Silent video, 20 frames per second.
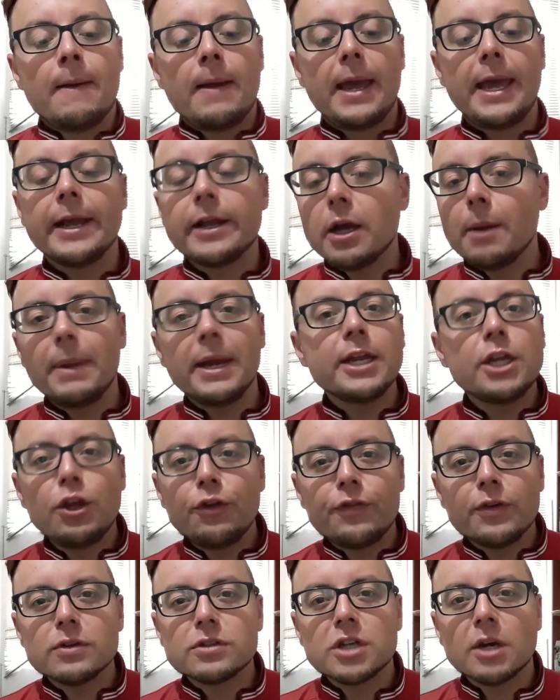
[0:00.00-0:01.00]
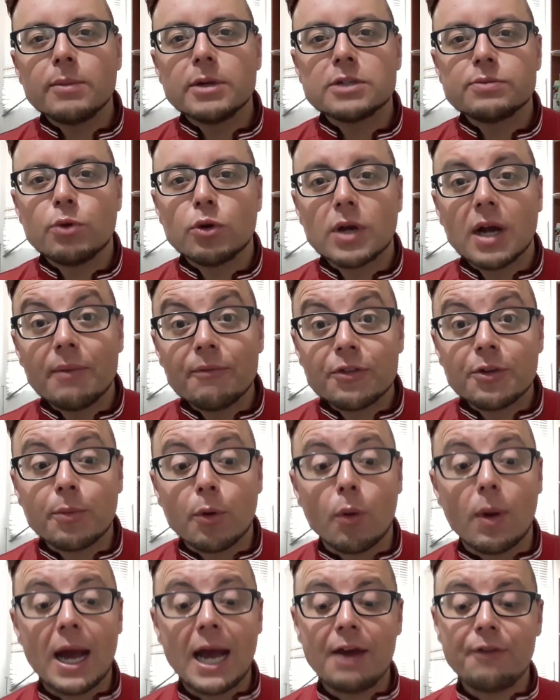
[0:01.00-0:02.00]
it can make you feel so much more
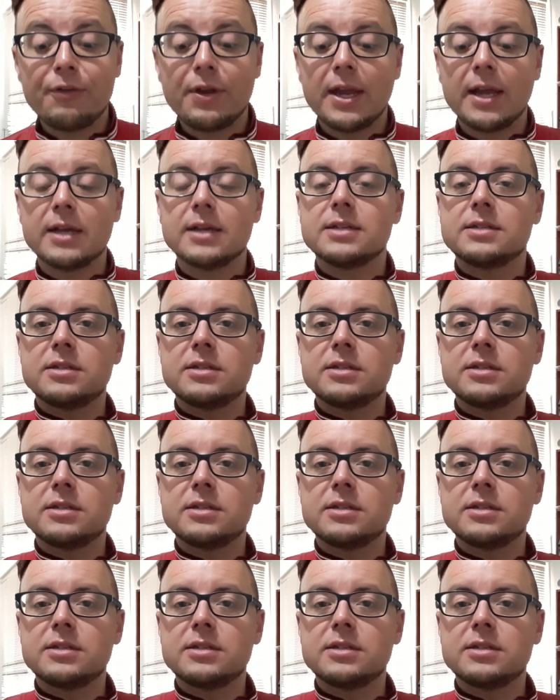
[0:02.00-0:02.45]
comfortable having